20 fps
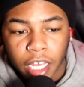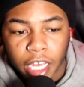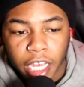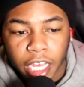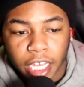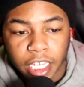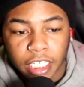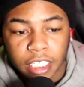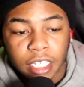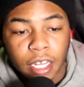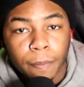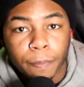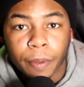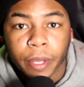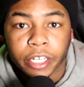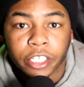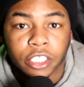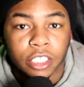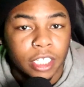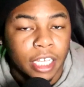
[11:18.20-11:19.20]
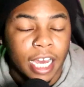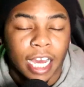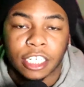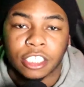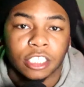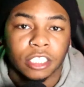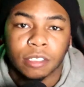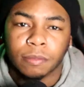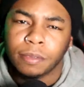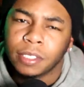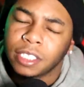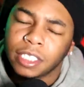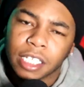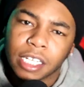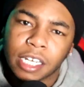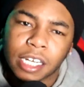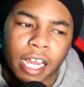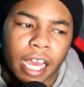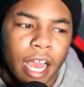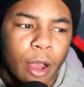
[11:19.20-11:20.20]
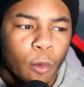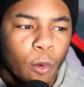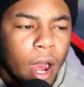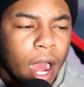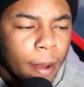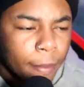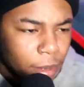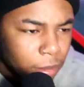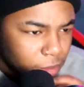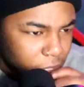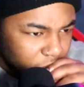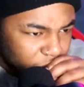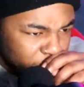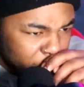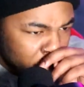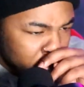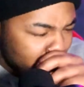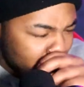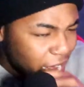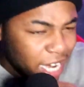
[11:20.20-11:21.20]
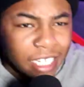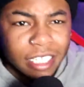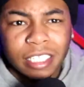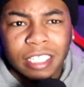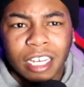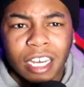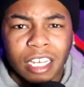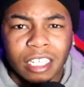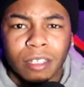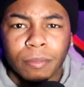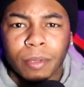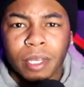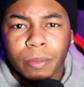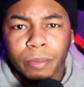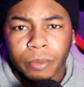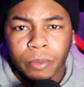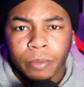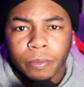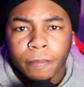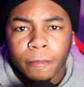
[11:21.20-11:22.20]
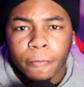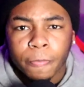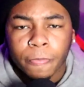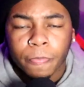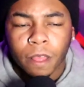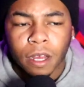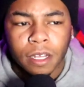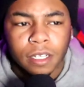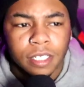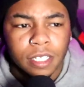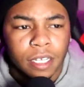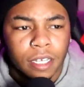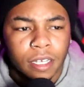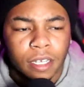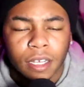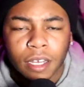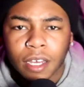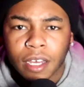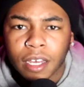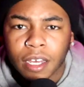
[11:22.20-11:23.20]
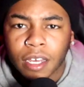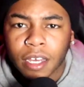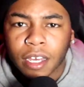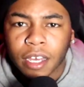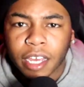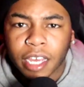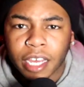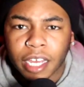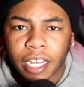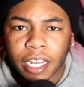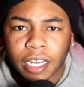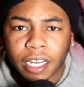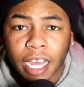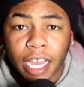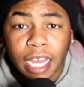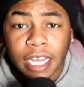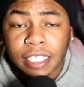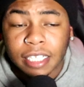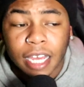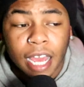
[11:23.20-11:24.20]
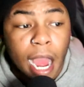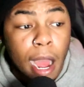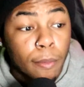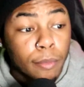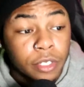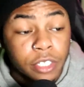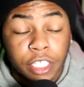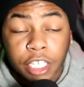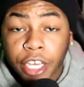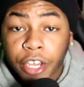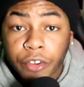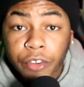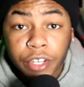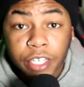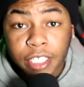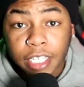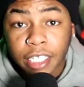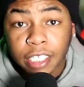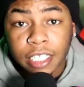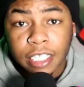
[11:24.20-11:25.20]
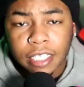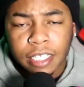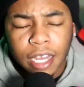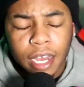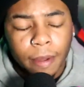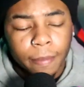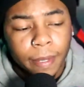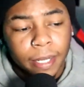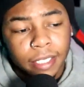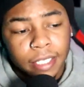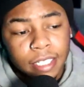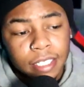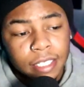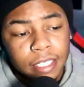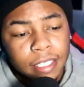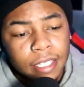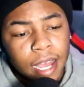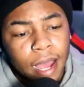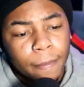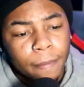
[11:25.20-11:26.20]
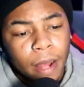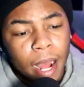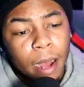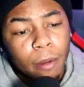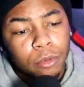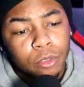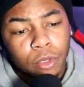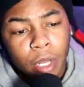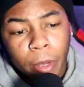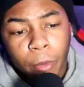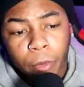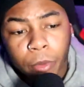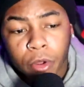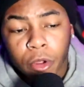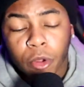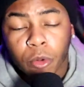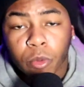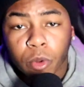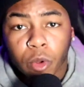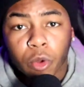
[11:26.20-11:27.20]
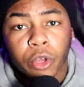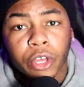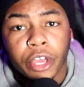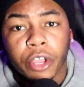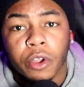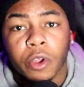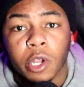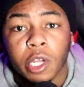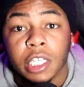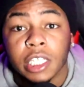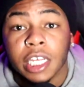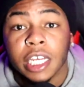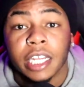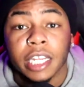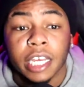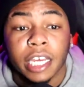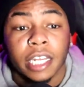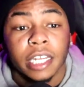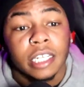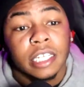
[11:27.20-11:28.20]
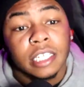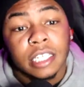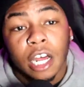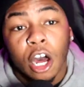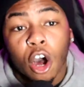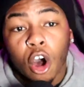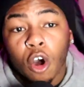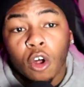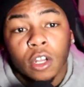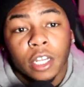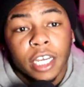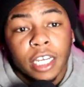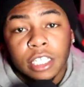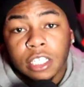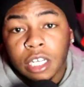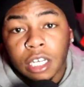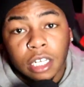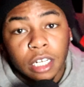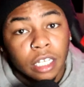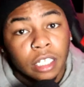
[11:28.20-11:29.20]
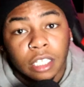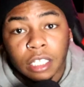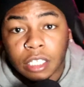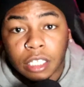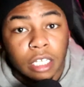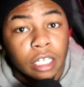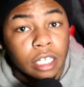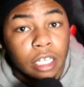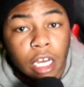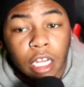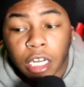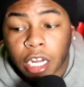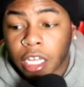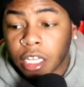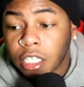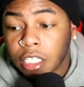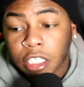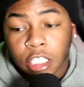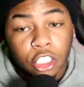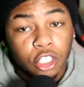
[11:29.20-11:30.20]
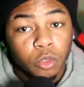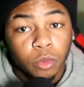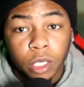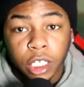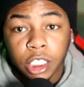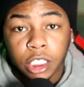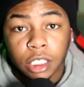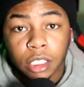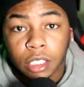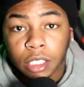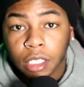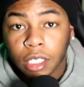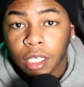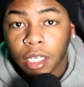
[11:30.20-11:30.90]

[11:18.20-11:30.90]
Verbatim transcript: and send pictures that i shouldn't be sending like why am i sending my body to other people you know what i'm saying and like i said i was curious at this time like this is the time i was like real real curious and then this all led to another thing another situation